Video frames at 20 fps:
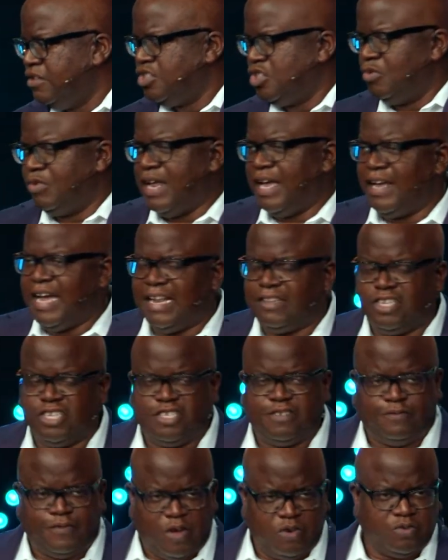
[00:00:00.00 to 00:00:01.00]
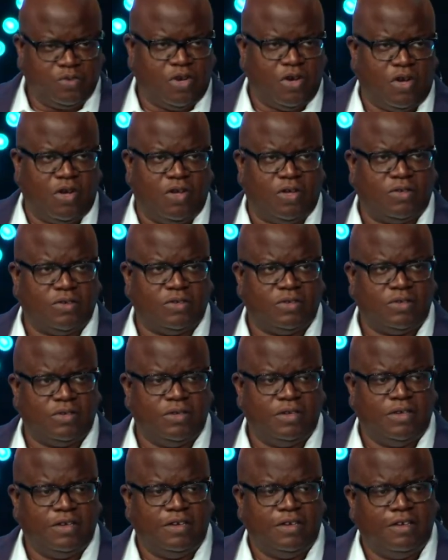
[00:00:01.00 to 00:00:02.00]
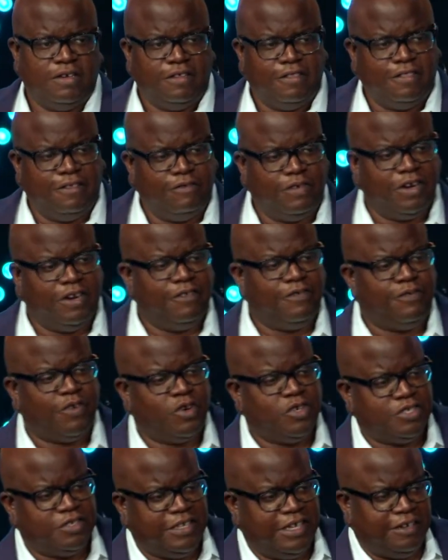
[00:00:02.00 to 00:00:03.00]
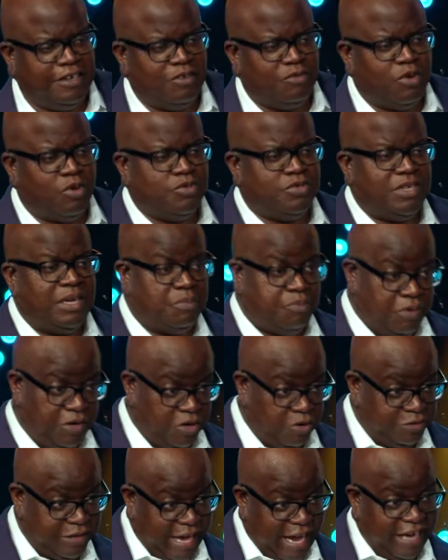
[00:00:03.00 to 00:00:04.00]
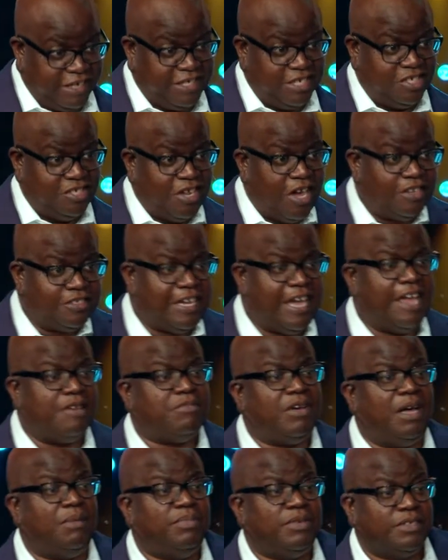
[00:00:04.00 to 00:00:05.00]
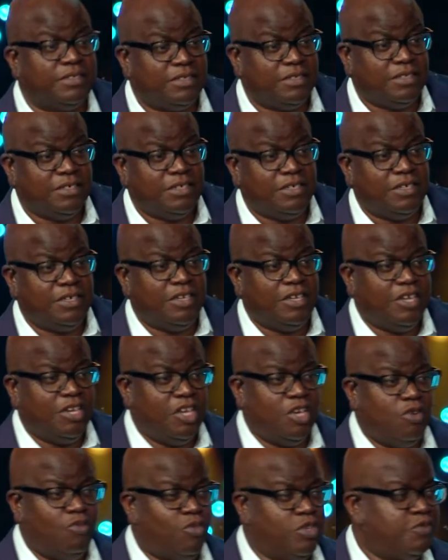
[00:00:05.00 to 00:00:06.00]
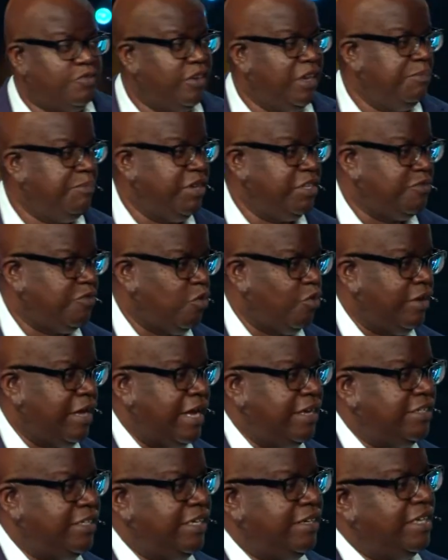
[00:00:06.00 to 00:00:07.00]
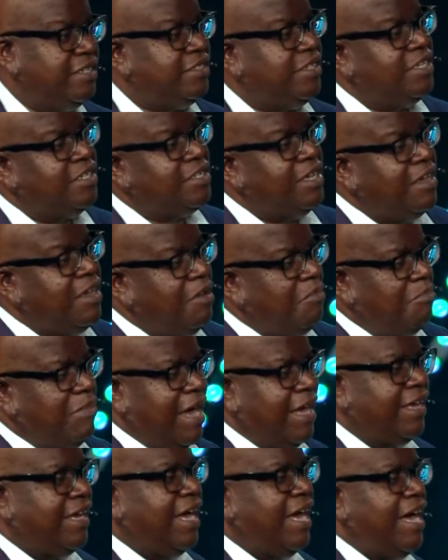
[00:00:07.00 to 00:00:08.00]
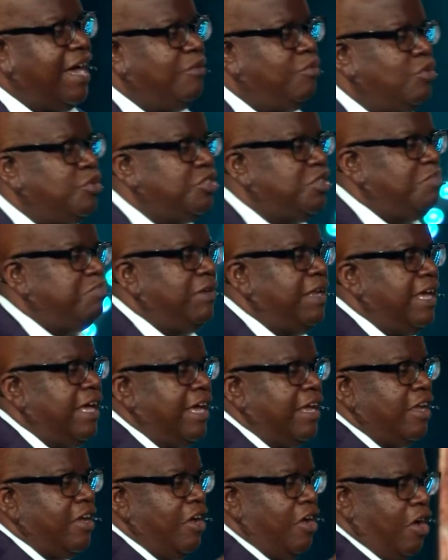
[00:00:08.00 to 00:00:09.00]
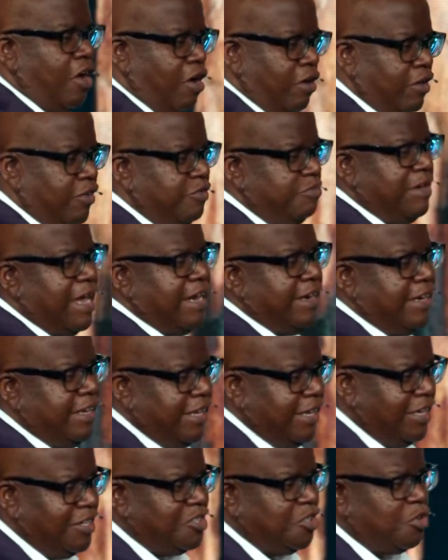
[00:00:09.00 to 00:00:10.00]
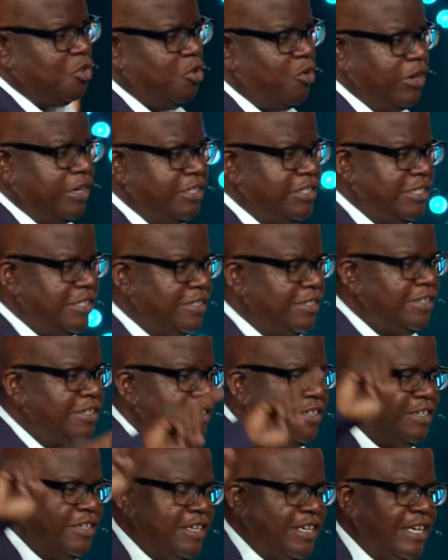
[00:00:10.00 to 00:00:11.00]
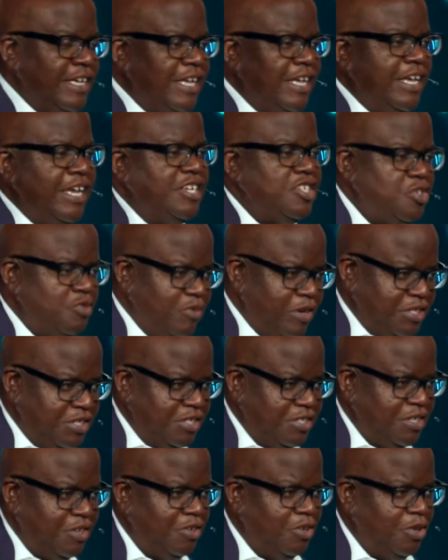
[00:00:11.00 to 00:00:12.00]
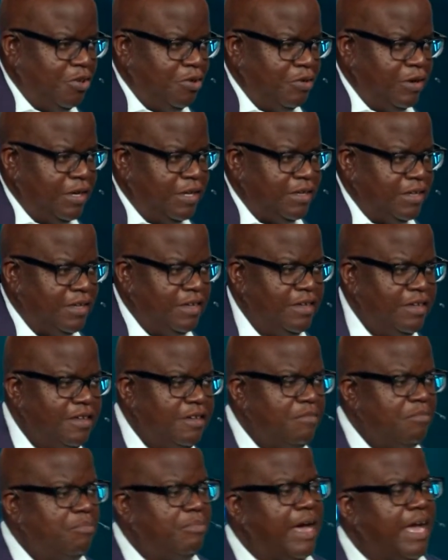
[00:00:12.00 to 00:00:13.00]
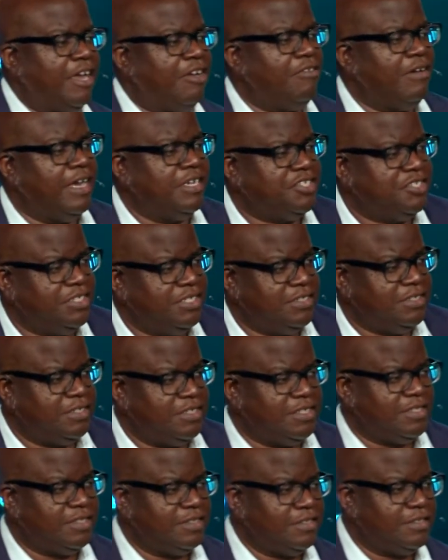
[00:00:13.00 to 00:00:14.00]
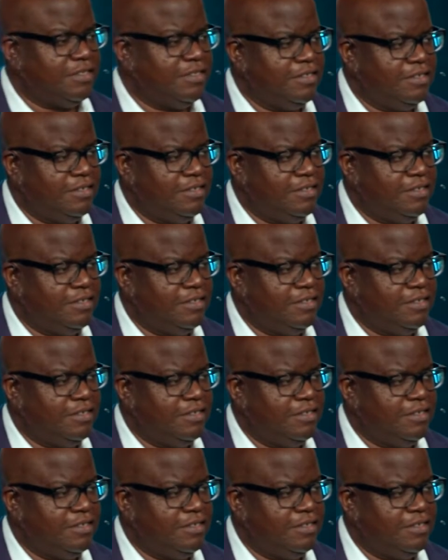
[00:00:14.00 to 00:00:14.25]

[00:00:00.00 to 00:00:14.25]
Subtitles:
So when I got this phone call, the very first thing that rose up when those anxious thoughts came up was Philippians 4:19 that says, my God will supply all of my needs according to His riches and glory by Christ Jesus.